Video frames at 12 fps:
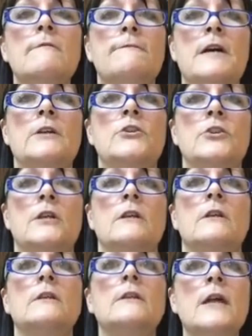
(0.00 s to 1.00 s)

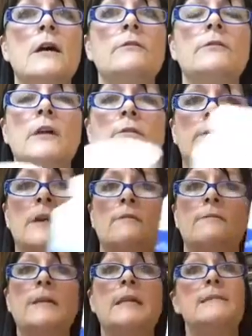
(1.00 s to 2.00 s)
function. Love, love,
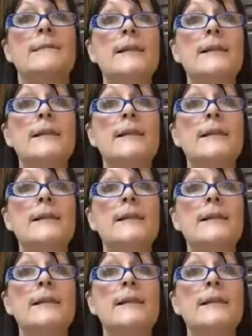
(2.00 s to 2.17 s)
love beets.